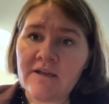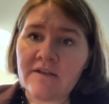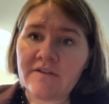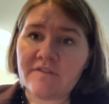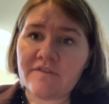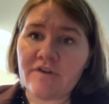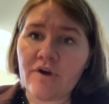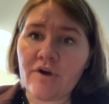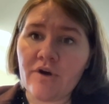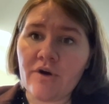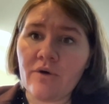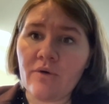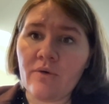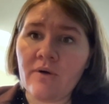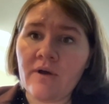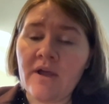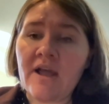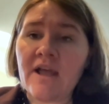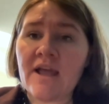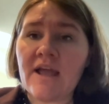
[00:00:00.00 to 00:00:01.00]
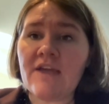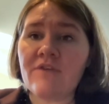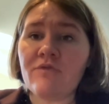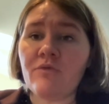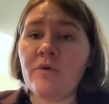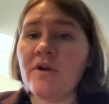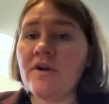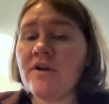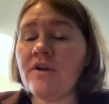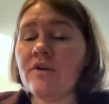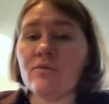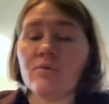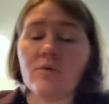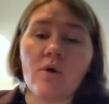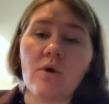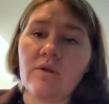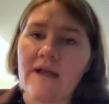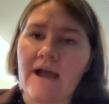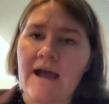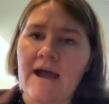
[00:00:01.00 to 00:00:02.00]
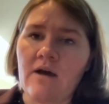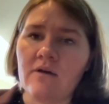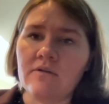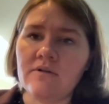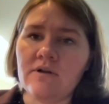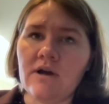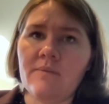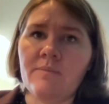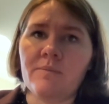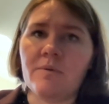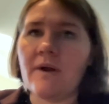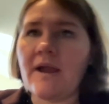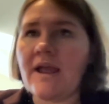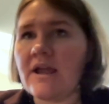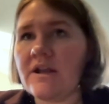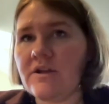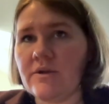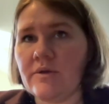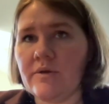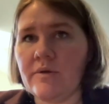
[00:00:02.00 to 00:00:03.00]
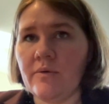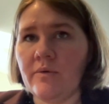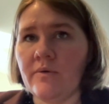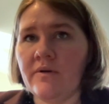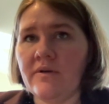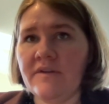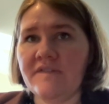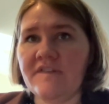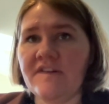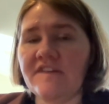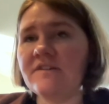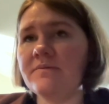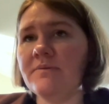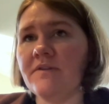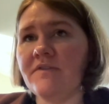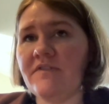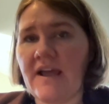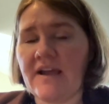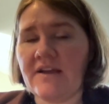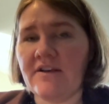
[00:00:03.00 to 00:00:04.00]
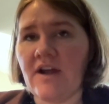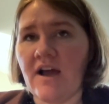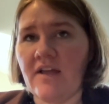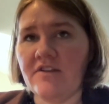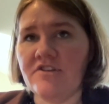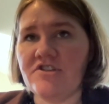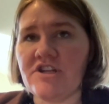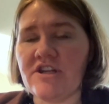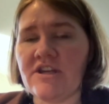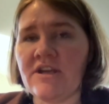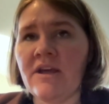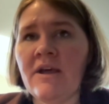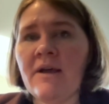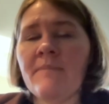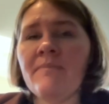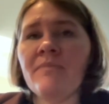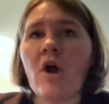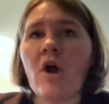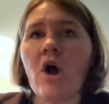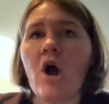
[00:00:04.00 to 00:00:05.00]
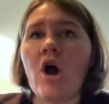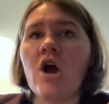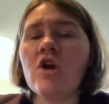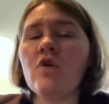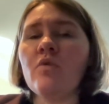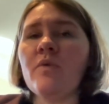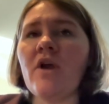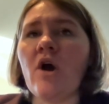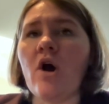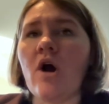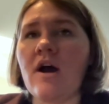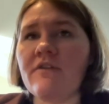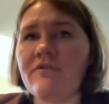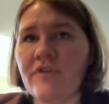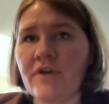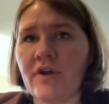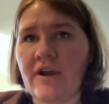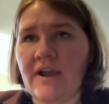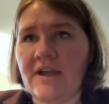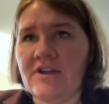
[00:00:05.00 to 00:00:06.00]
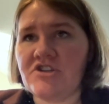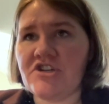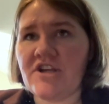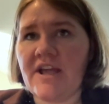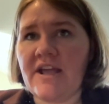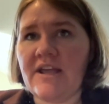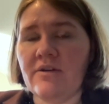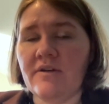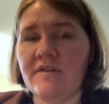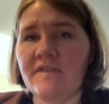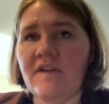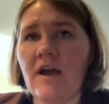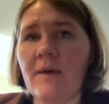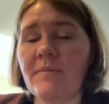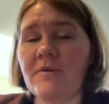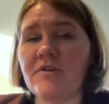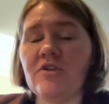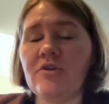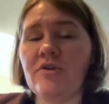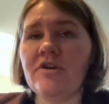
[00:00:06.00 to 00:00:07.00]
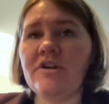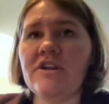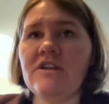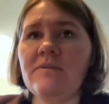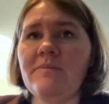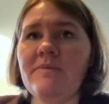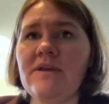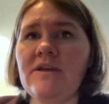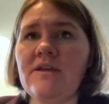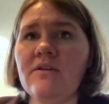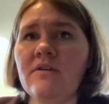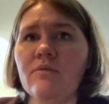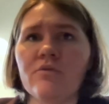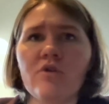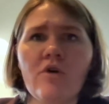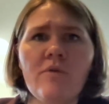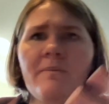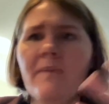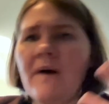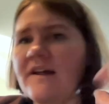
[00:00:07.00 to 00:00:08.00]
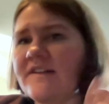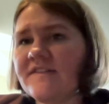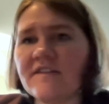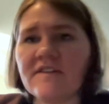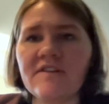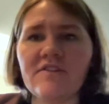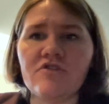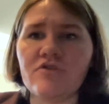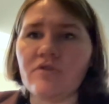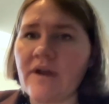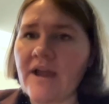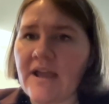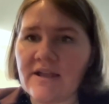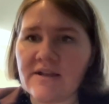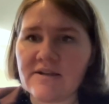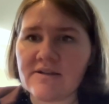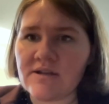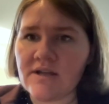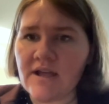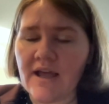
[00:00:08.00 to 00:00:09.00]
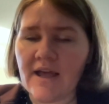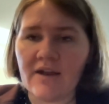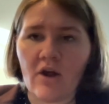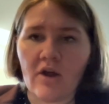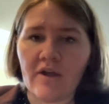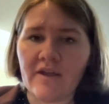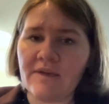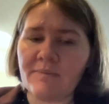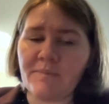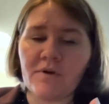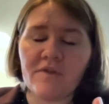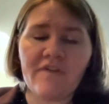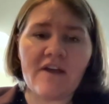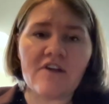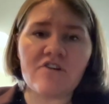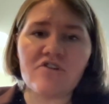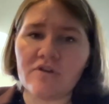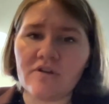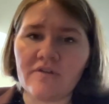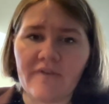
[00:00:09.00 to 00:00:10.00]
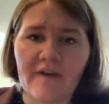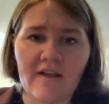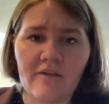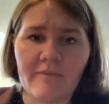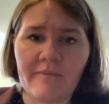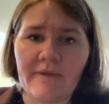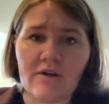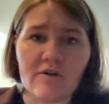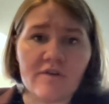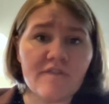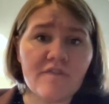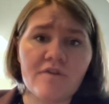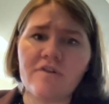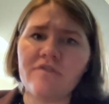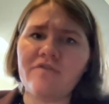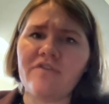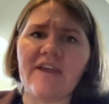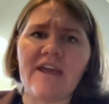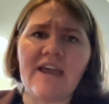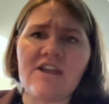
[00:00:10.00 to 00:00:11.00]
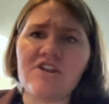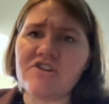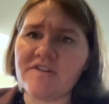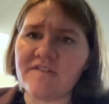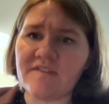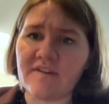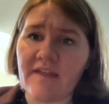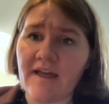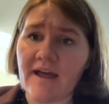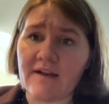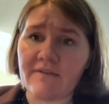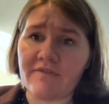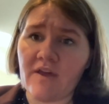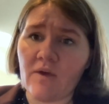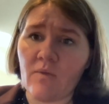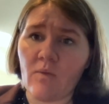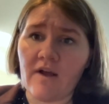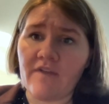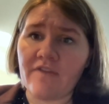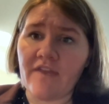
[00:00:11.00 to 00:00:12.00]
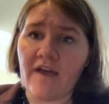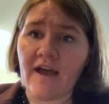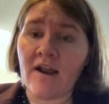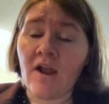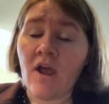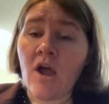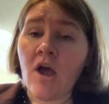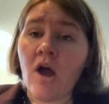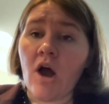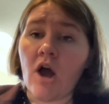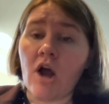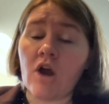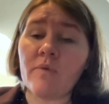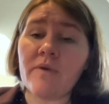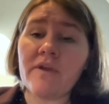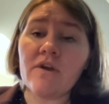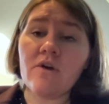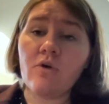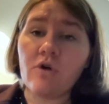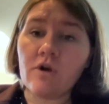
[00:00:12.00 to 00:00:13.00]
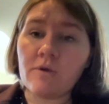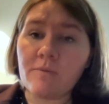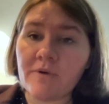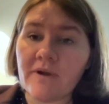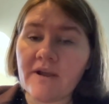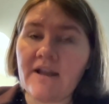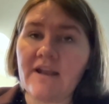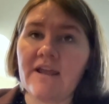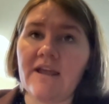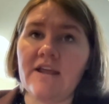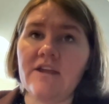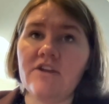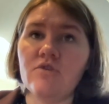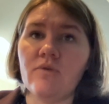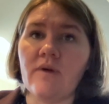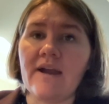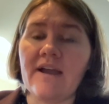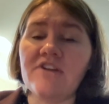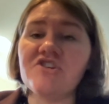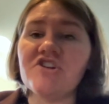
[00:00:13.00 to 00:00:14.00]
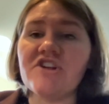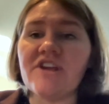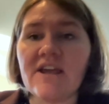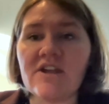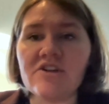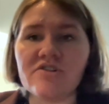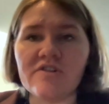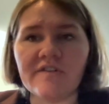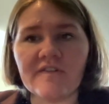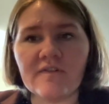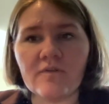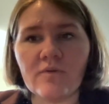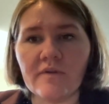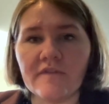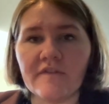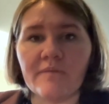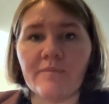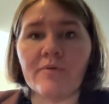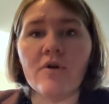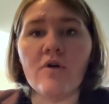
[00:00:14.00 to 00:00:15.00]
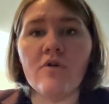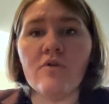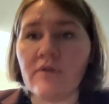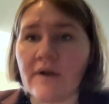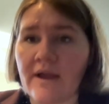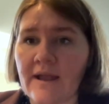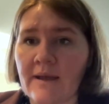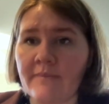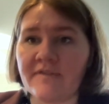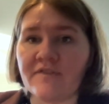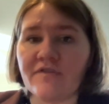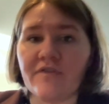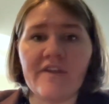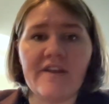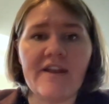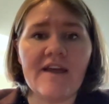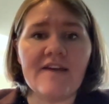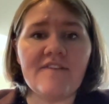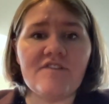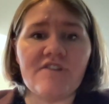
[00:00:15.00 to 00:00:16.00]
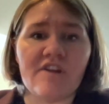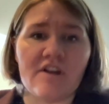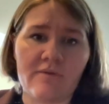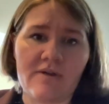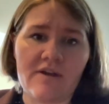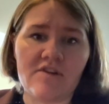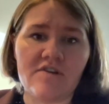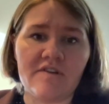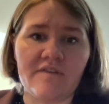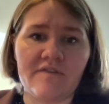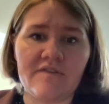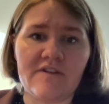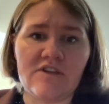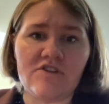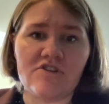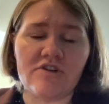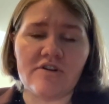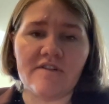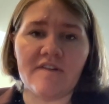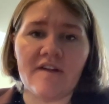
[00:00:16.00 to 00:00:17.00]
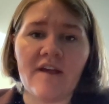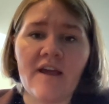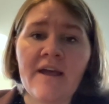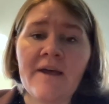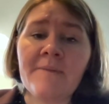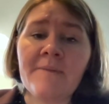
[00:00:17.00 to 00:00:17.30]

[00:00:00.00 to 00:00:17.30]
So, if we're going to roll out a brand new system of technology, are we offering our educators the opportunity to be robustly trained and get professional development or certifications in that if they want that? Are we incorporating it into our education schools and programs for the next generation of teachers?